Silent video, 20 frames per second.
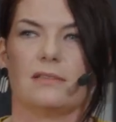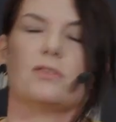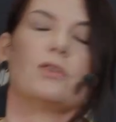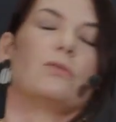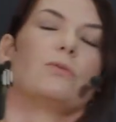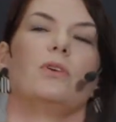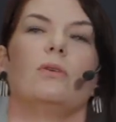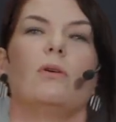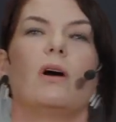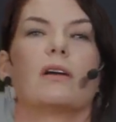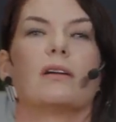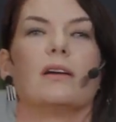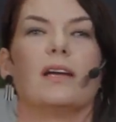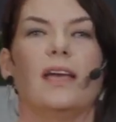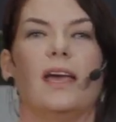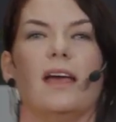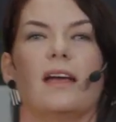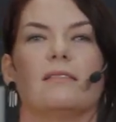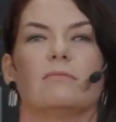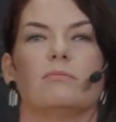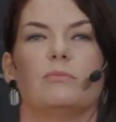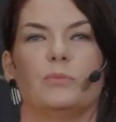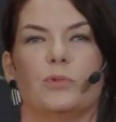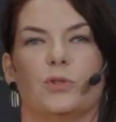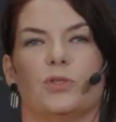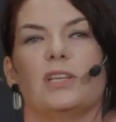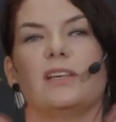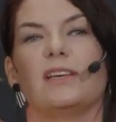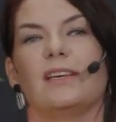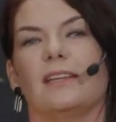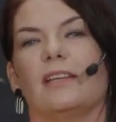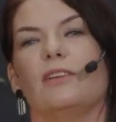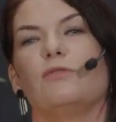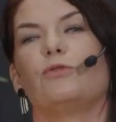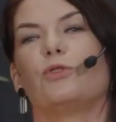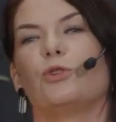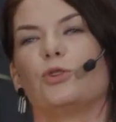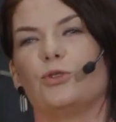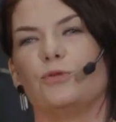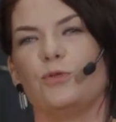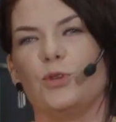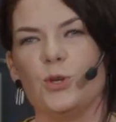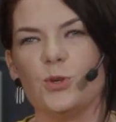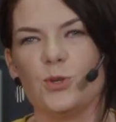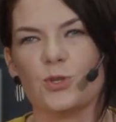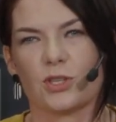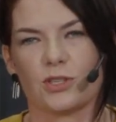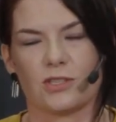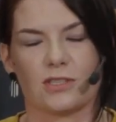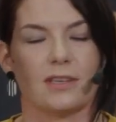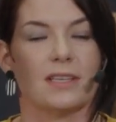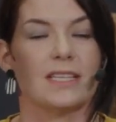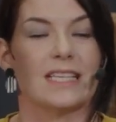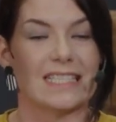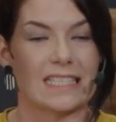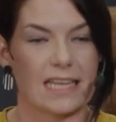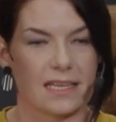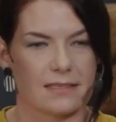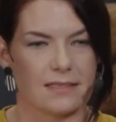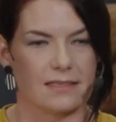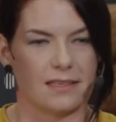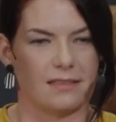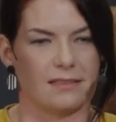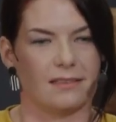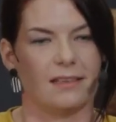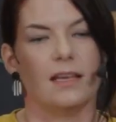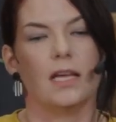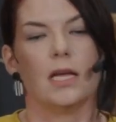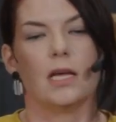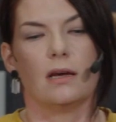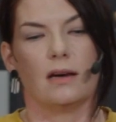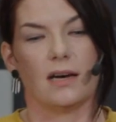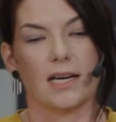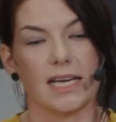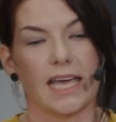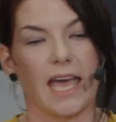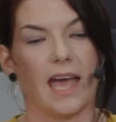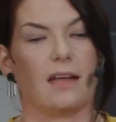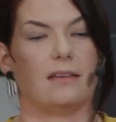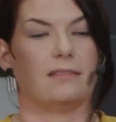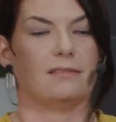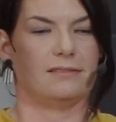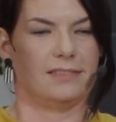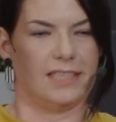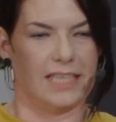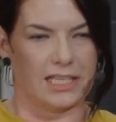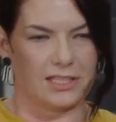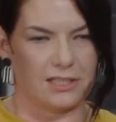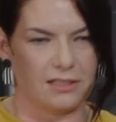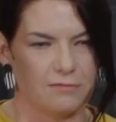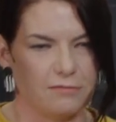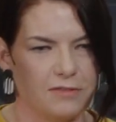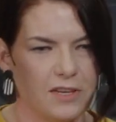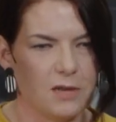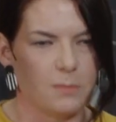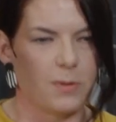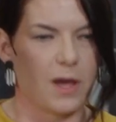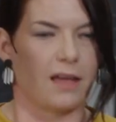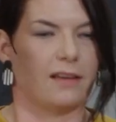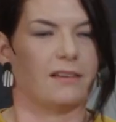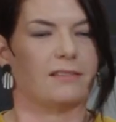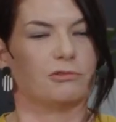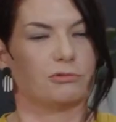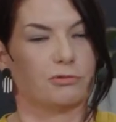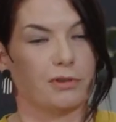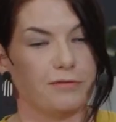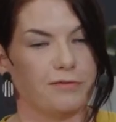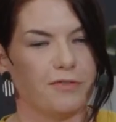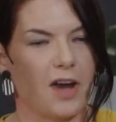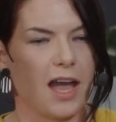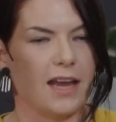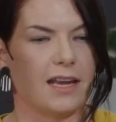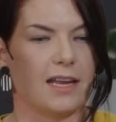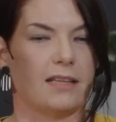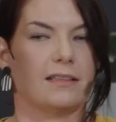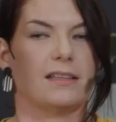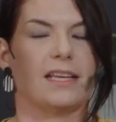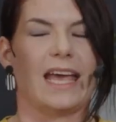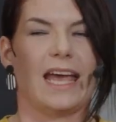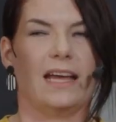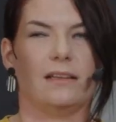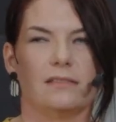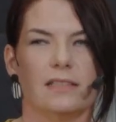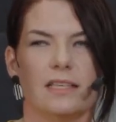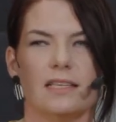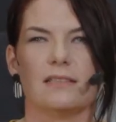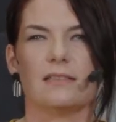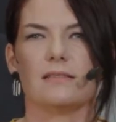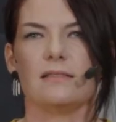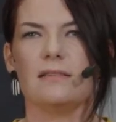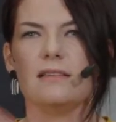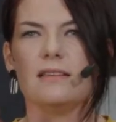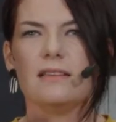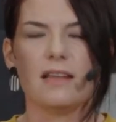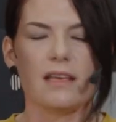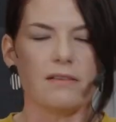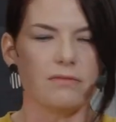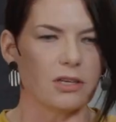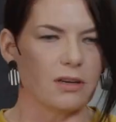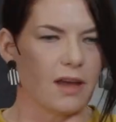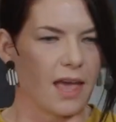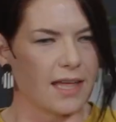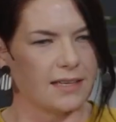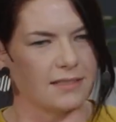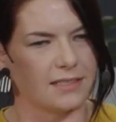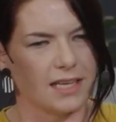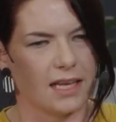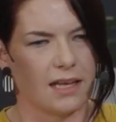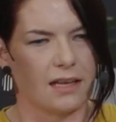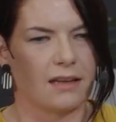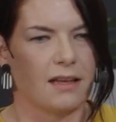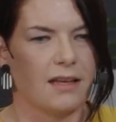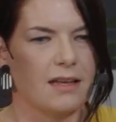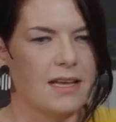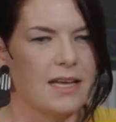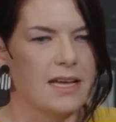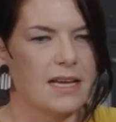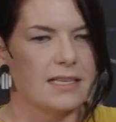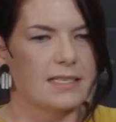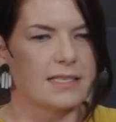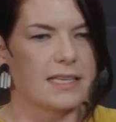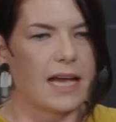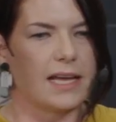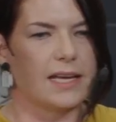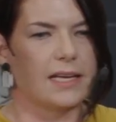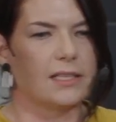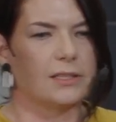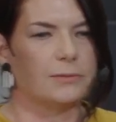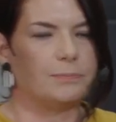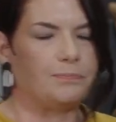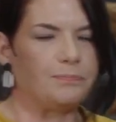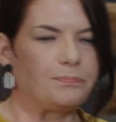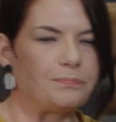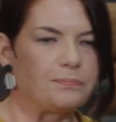So you are again putting it in front of users test it. Again, getting feedback, refine it, and it's never ending cycle.